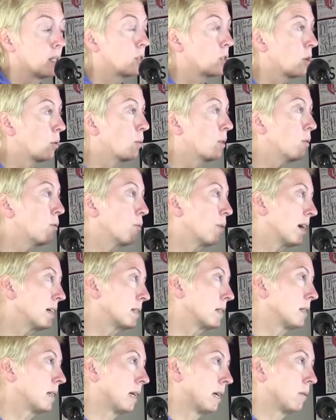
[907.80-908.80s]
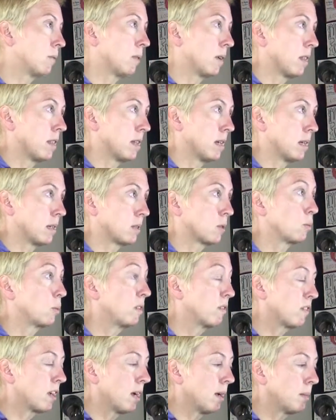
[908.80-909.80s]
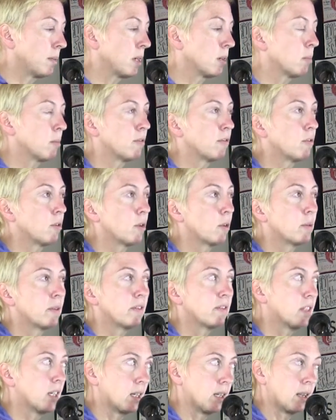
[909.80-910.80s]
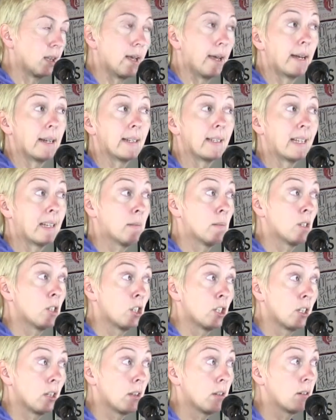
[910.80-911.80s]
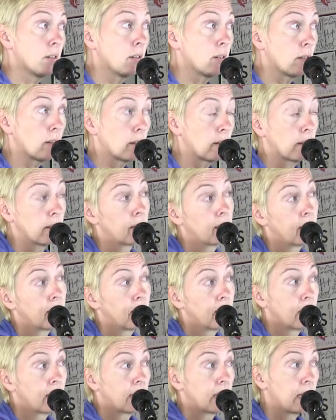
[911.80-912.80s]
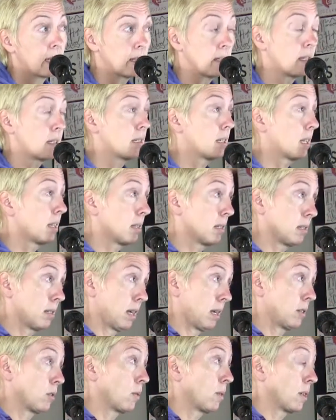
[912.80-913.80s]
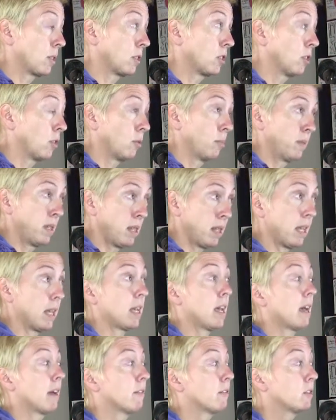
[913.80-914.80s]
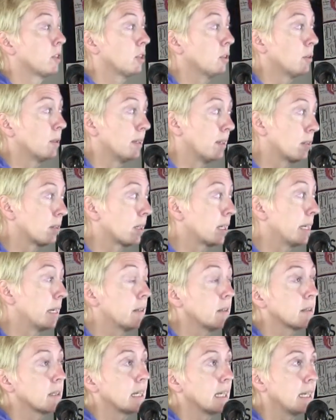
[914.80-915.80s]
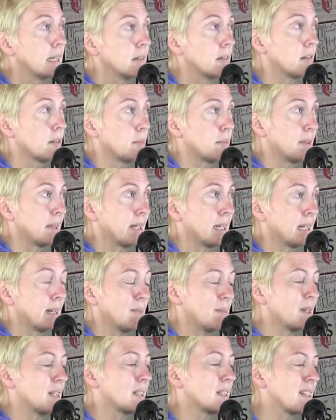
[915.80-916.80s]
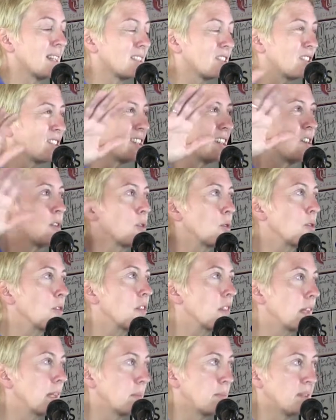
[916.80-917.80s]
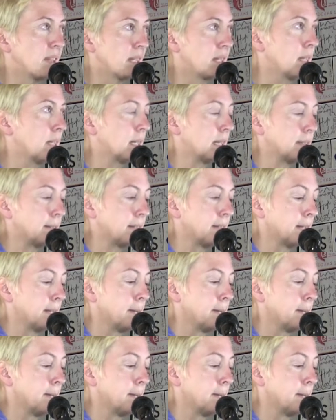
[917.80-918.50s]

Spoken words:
So we resonate with this. We've come here before, we've done a lot of damage to the earth. As they say, the Sasquatch told me they have too, and they're here to heal the planet. But it's not just an earthly planet.